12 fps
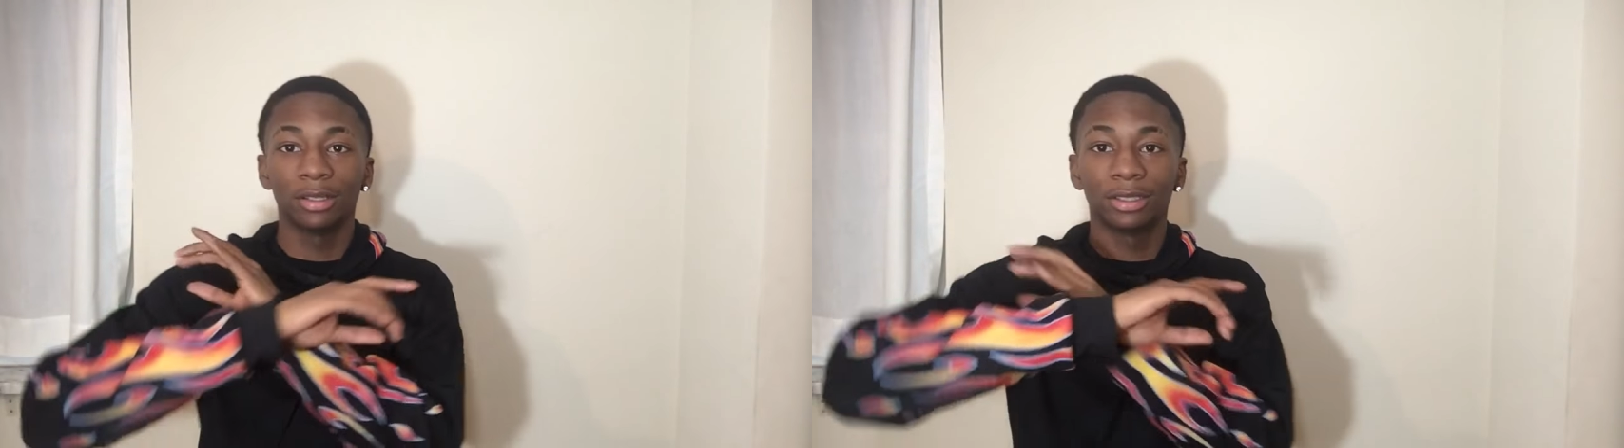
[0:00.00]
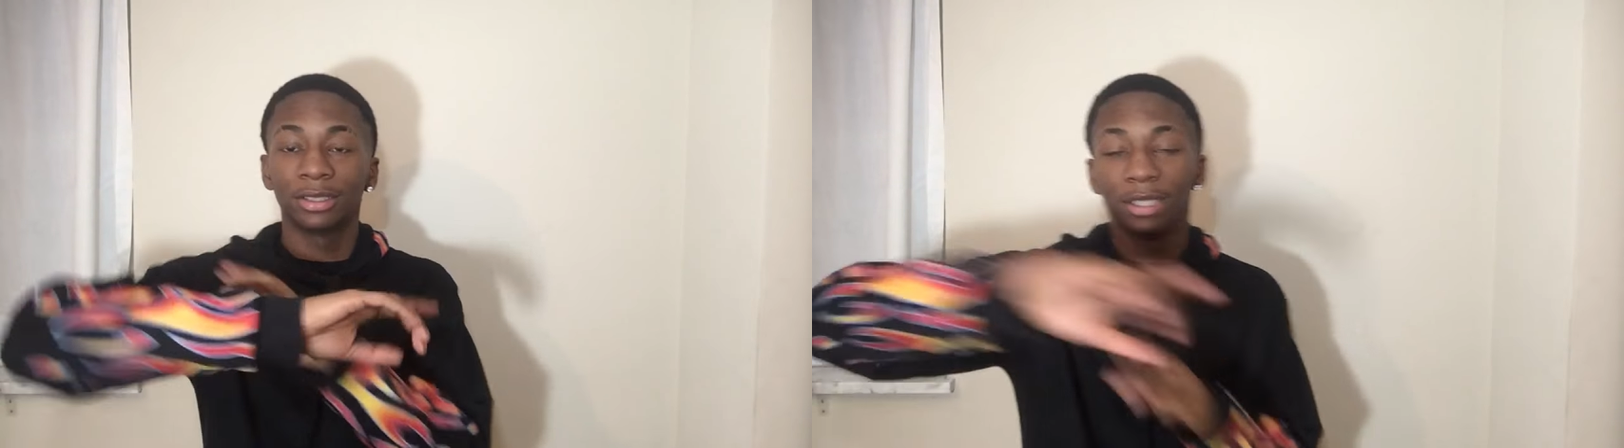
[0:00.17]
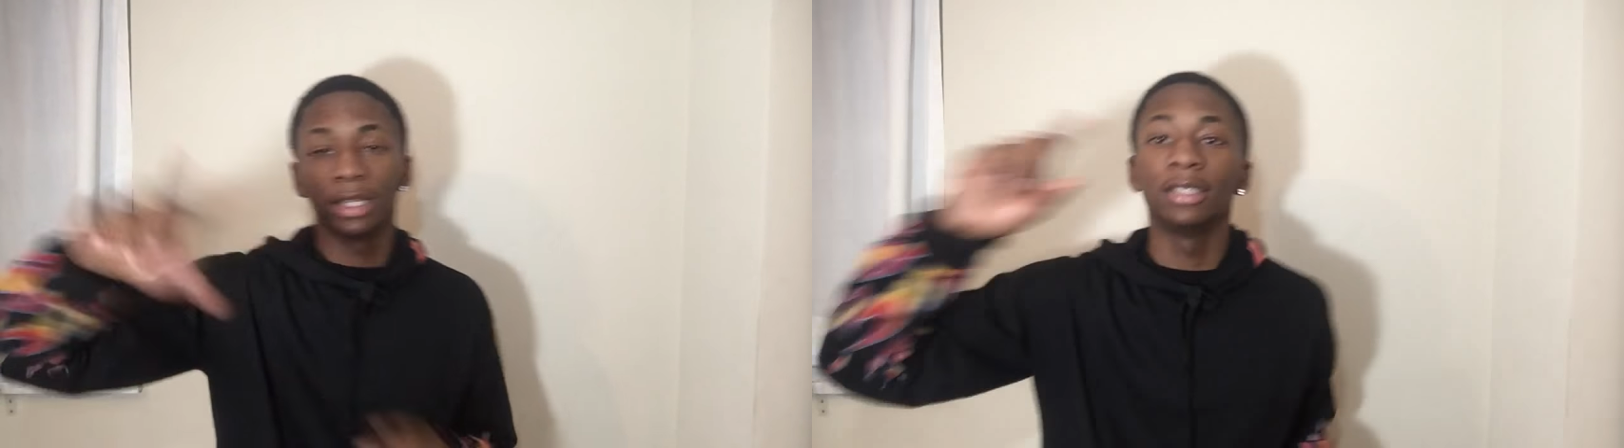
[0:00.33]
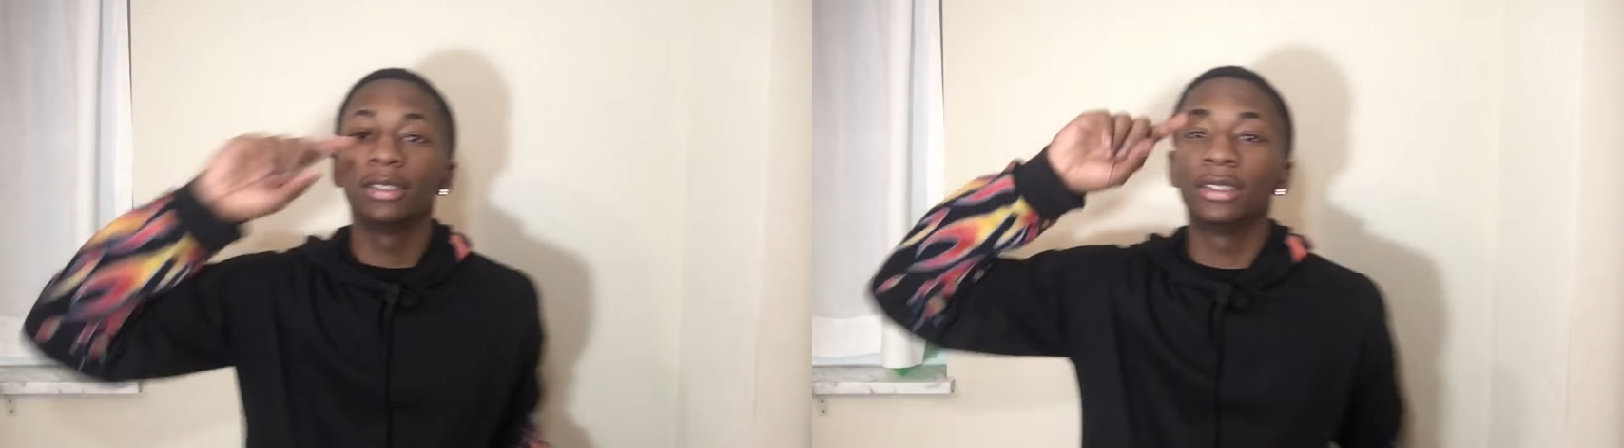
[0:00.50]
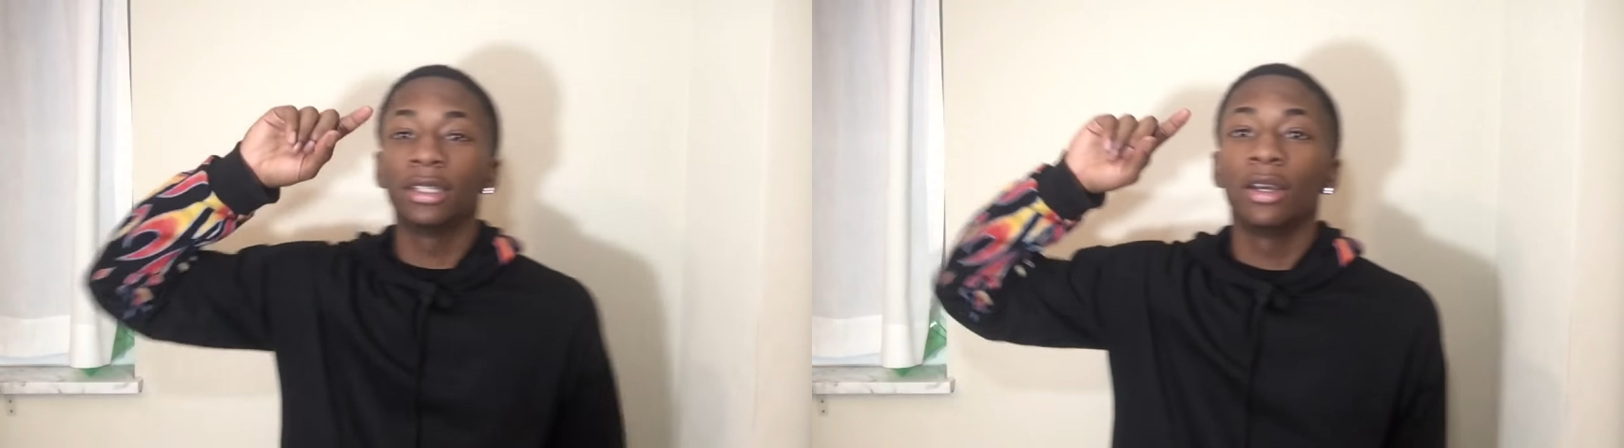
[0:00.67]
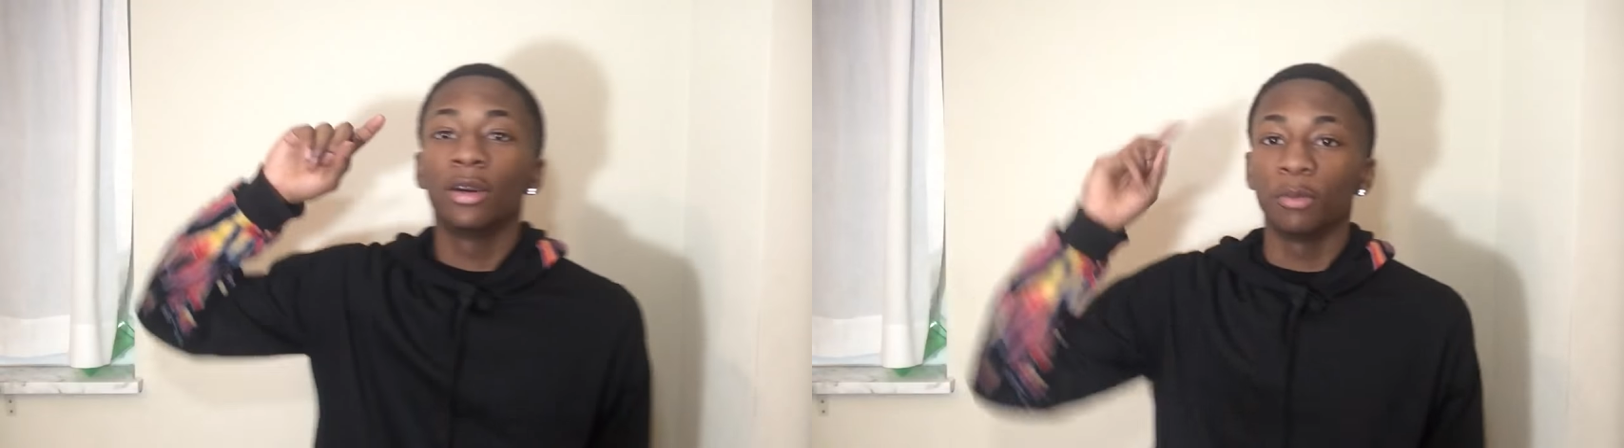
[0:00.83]

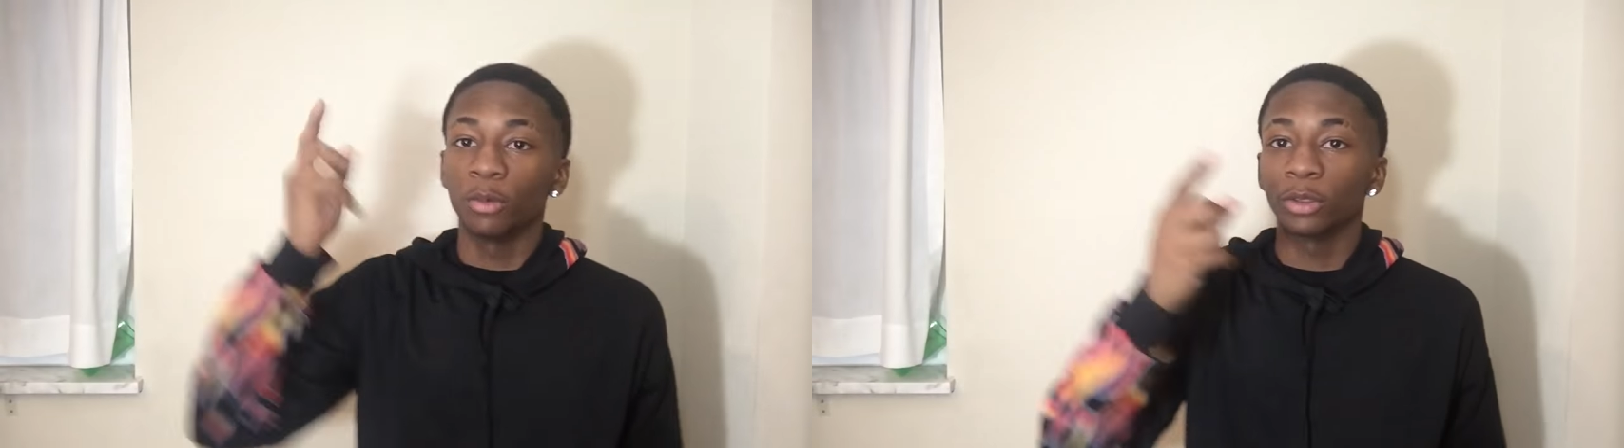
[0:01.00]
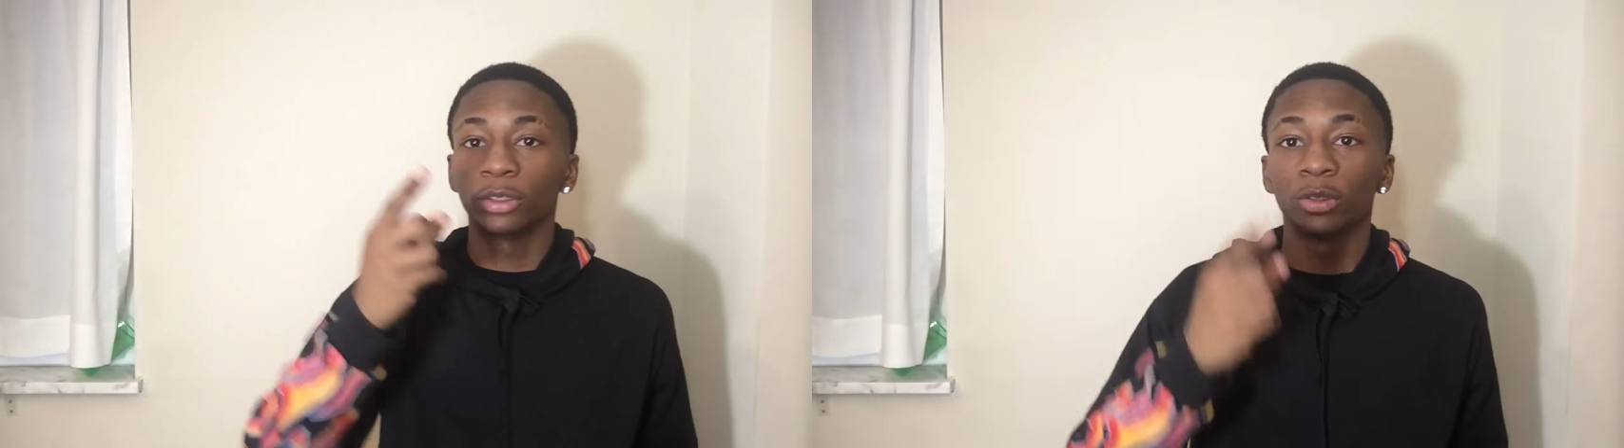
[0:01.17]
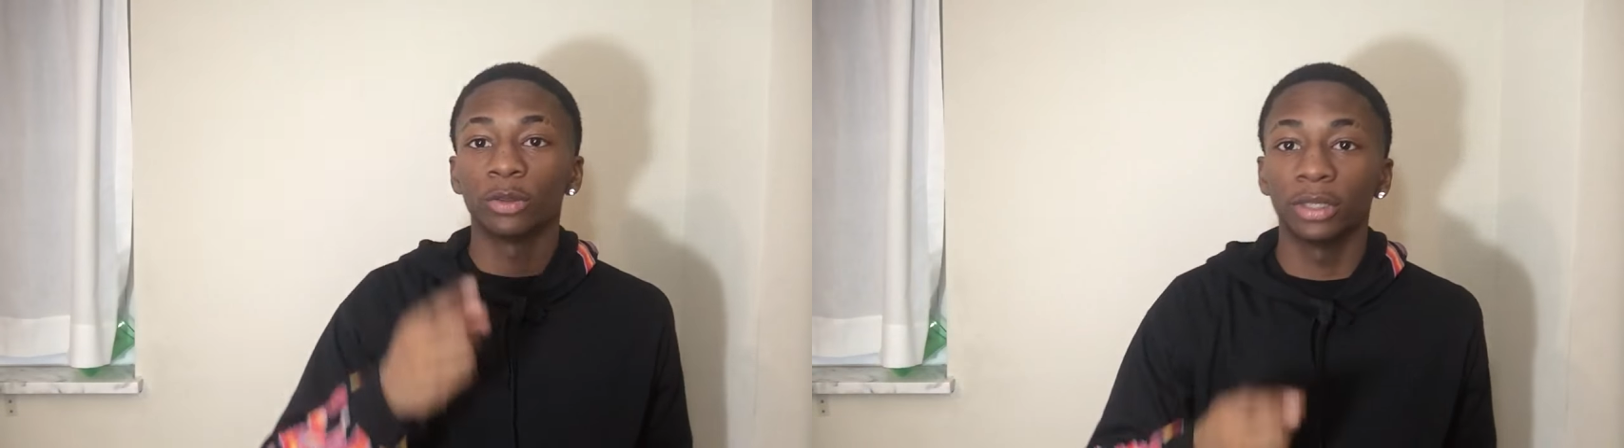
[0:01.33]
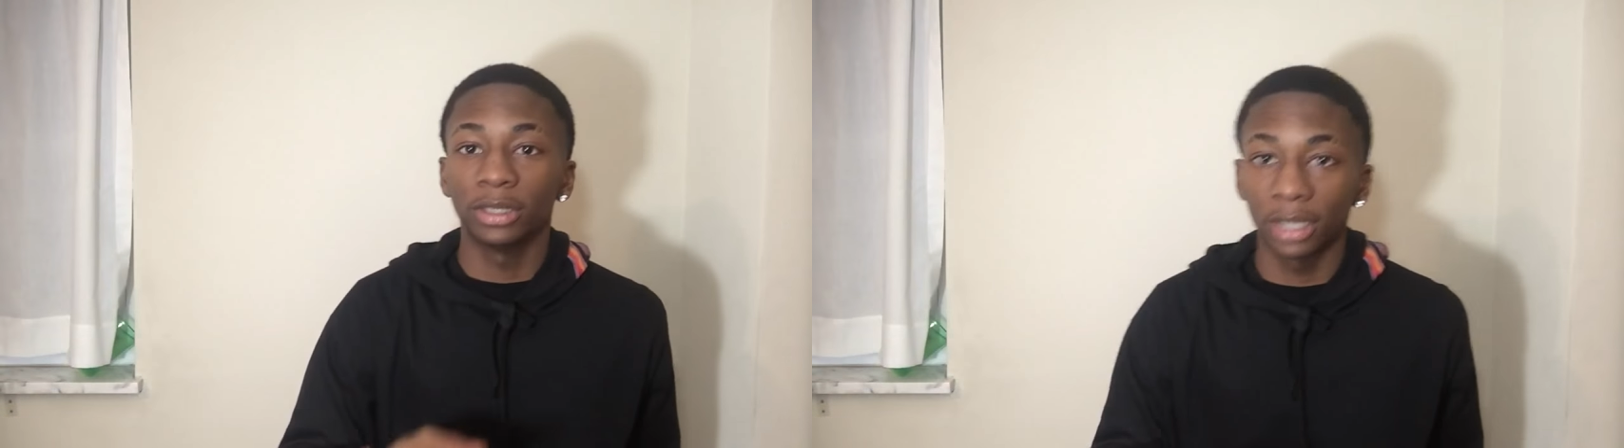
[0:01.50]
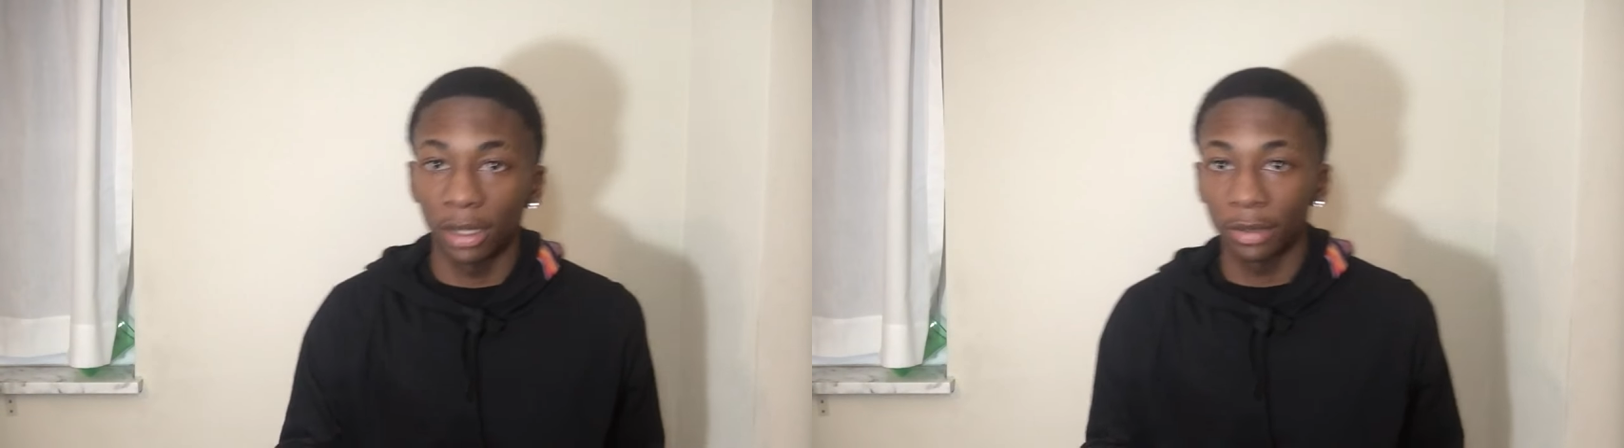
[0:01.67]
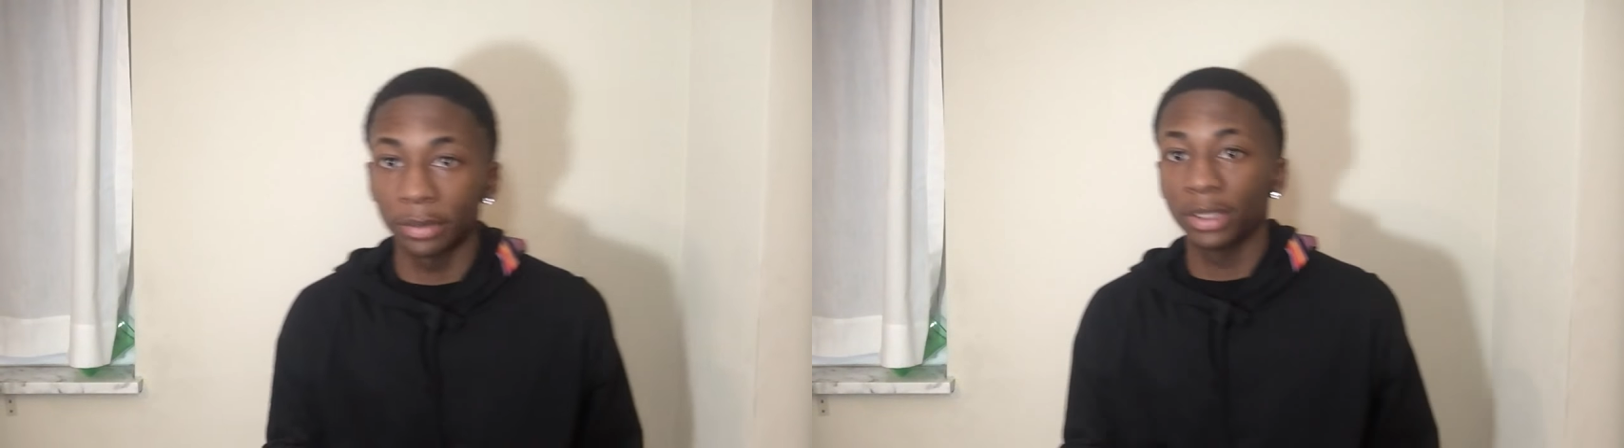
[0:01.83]
skits, more story
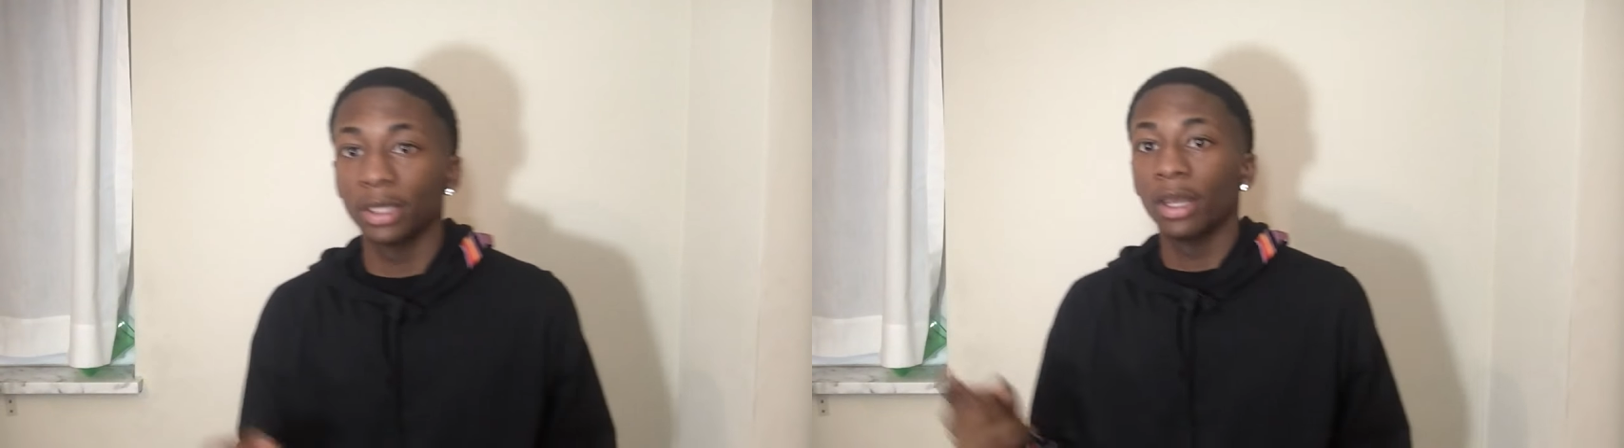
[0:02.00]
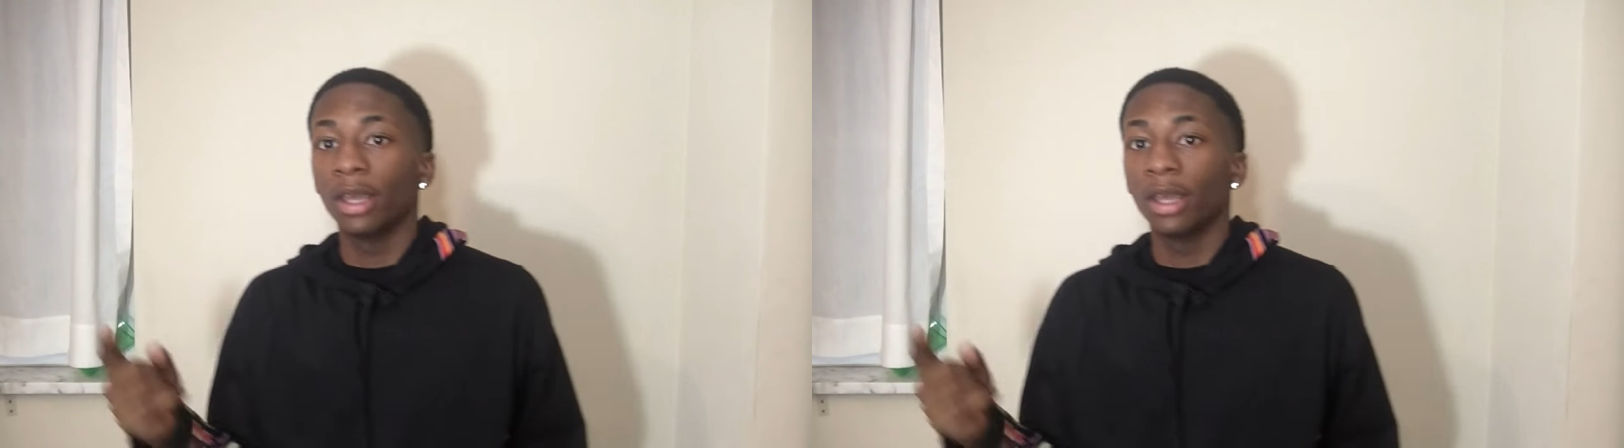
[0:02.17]
times.